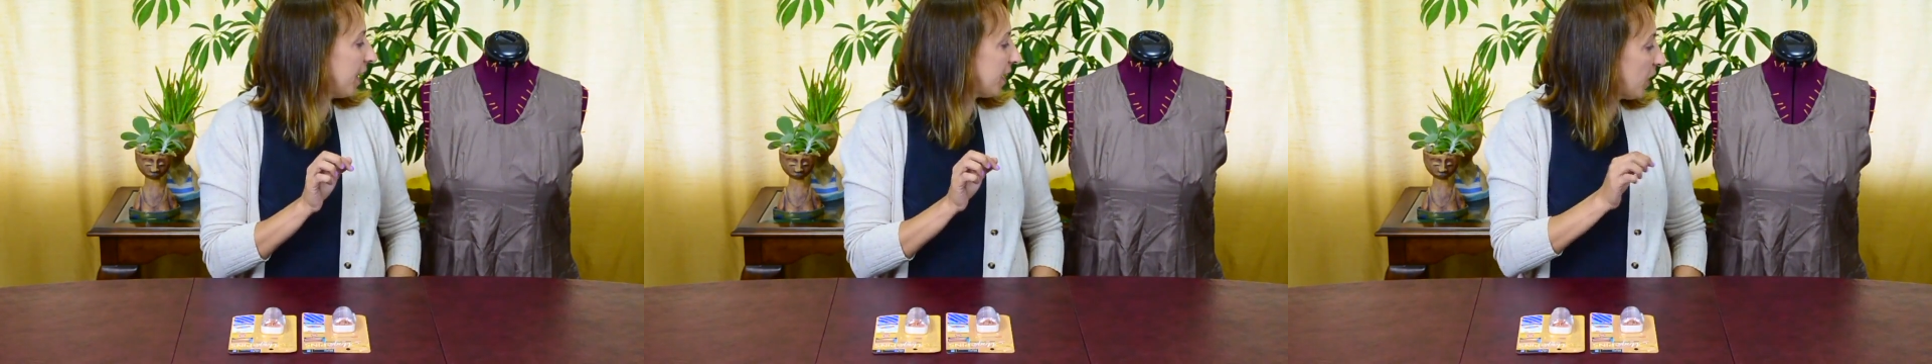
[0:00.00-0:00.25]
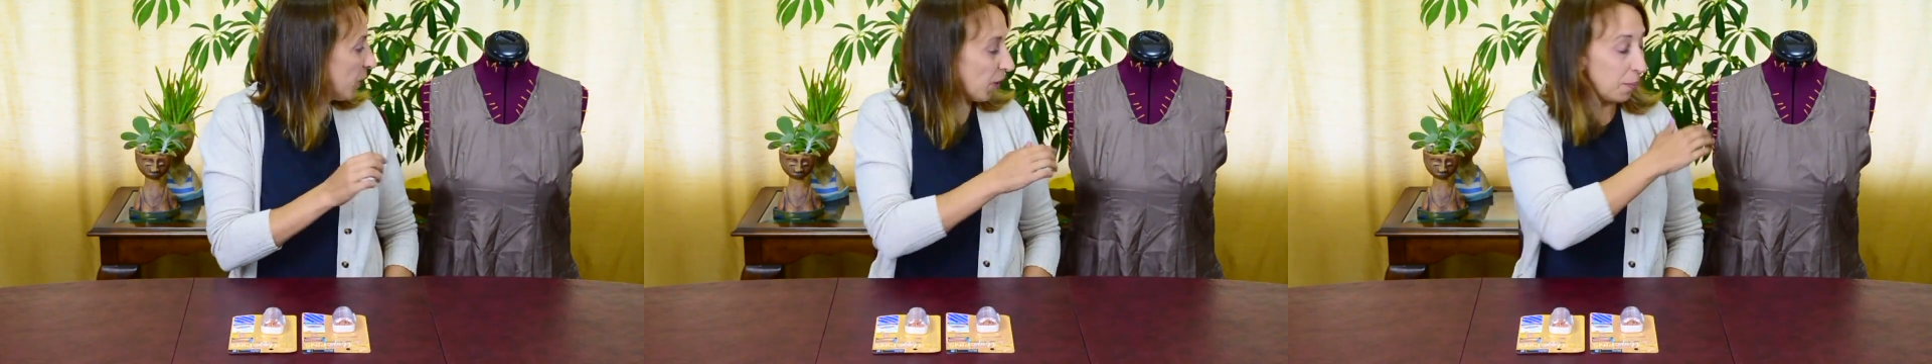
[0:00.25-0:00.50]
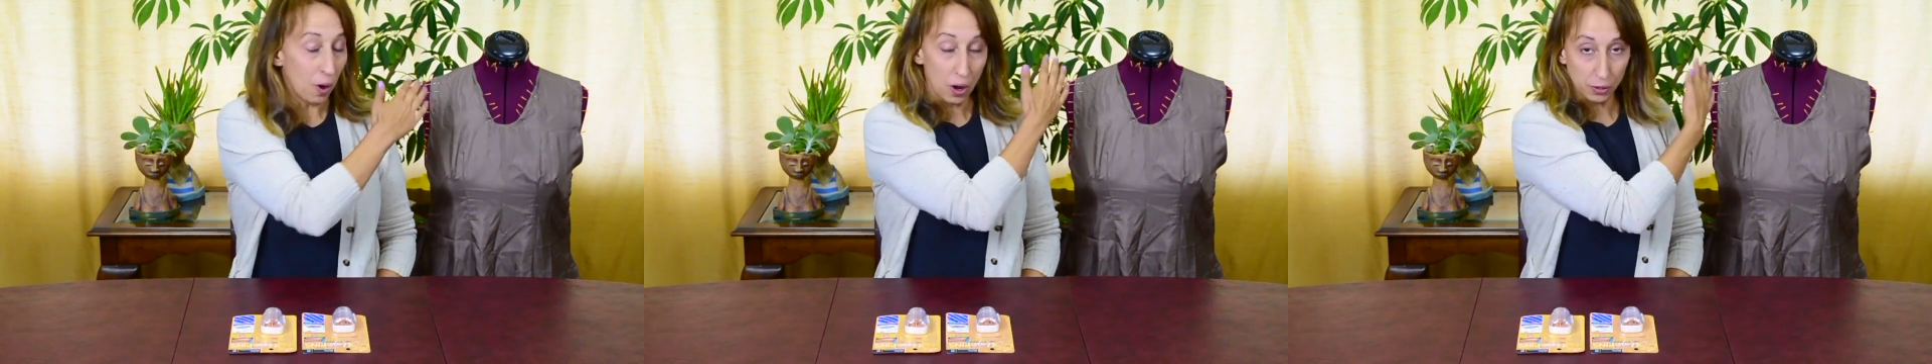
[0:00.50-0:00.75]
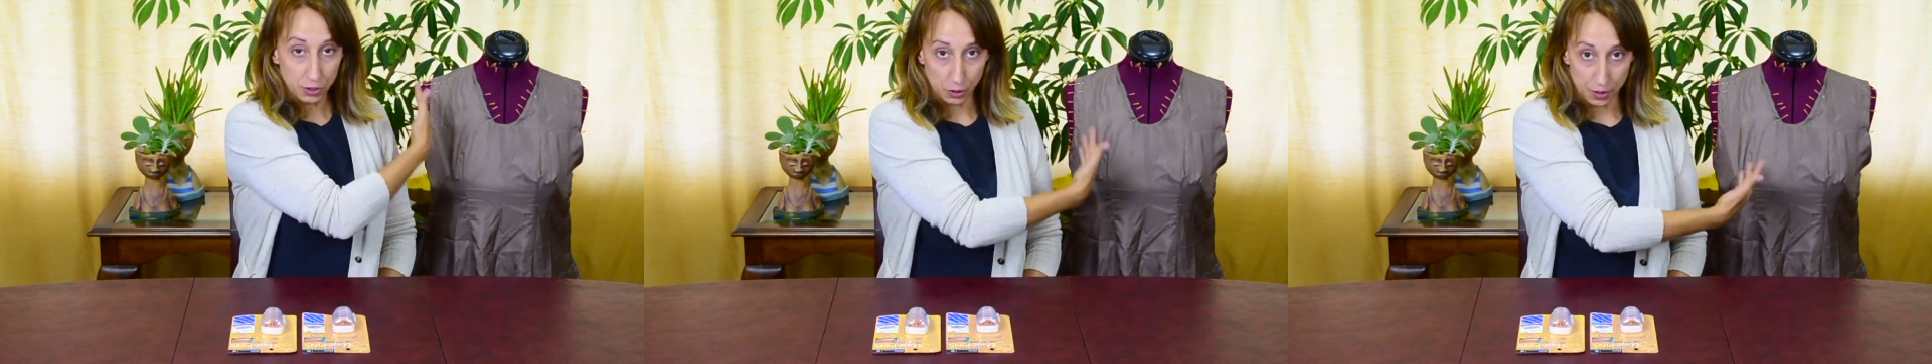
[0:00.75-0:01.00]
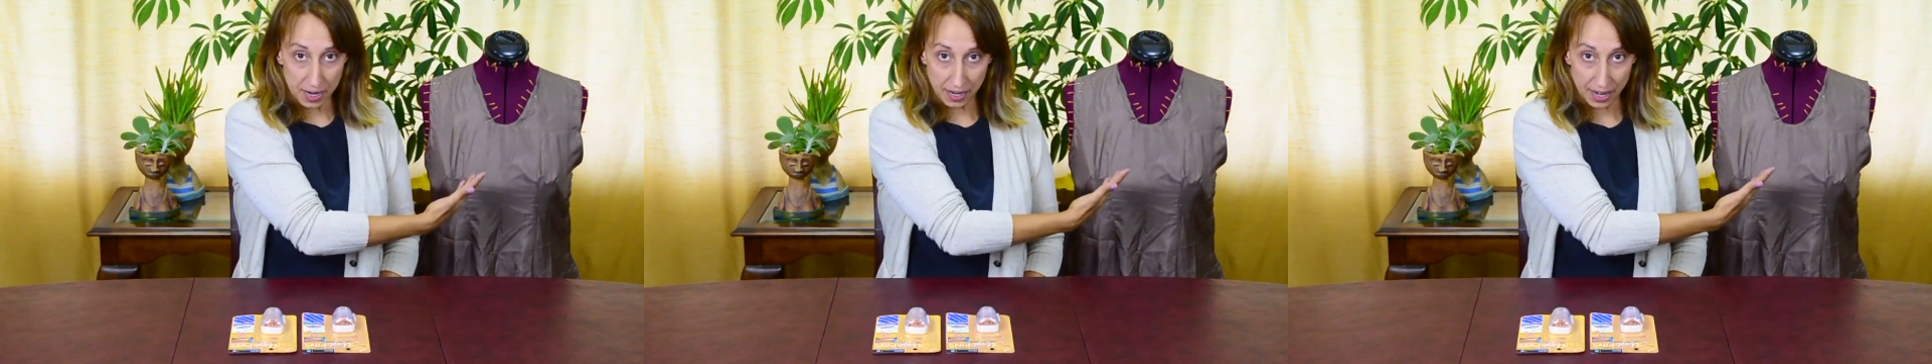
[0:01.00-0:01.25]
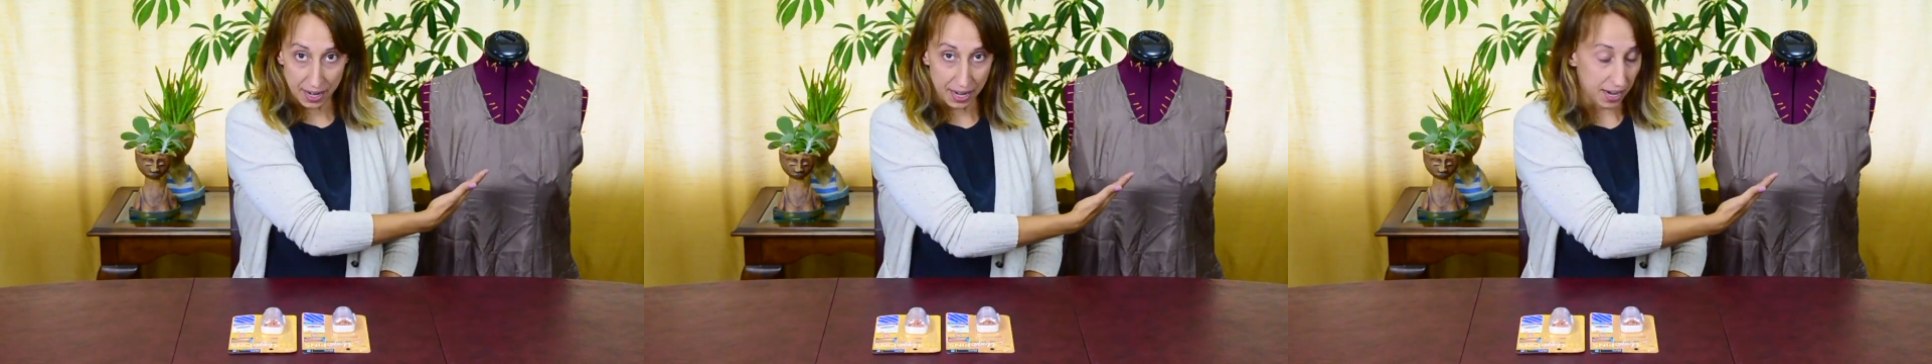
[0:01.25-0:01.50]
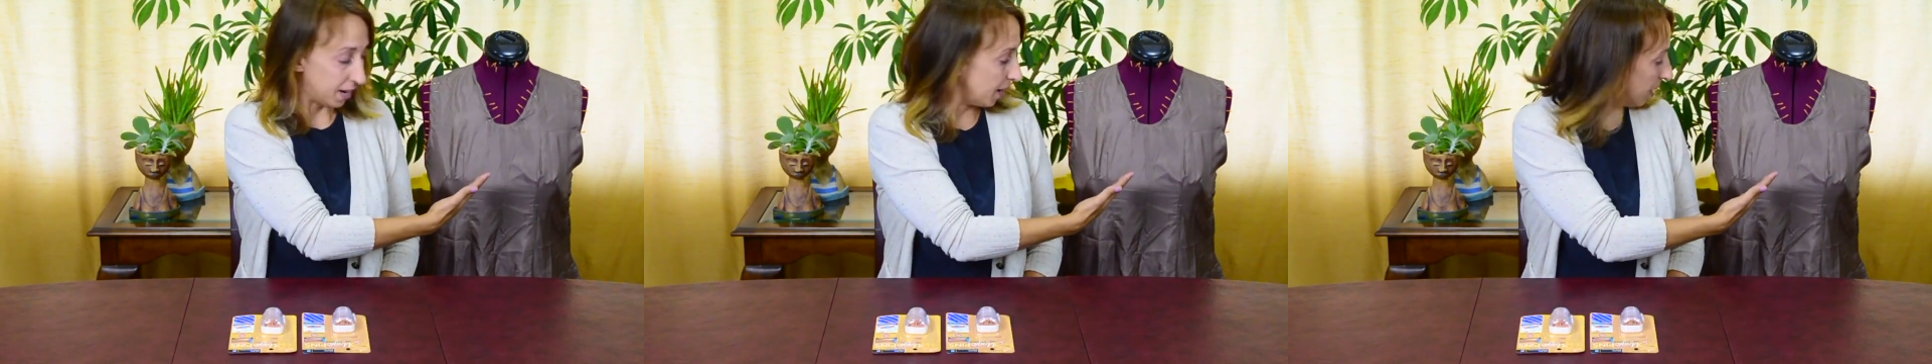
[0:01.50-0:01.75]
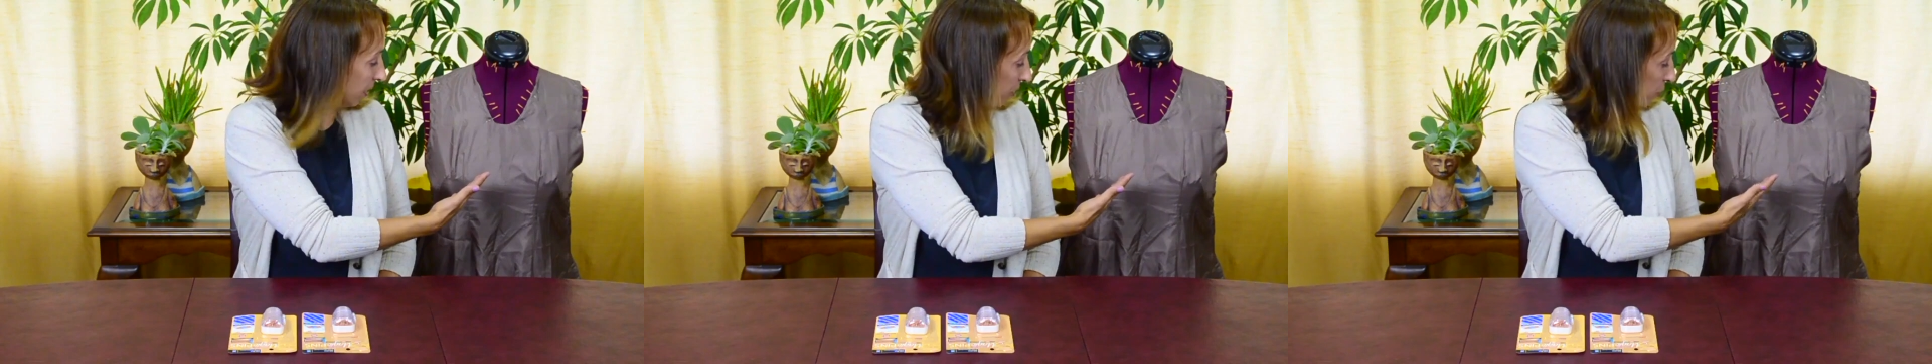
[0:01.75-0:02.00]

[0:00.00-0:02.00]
here I'm altering a uh,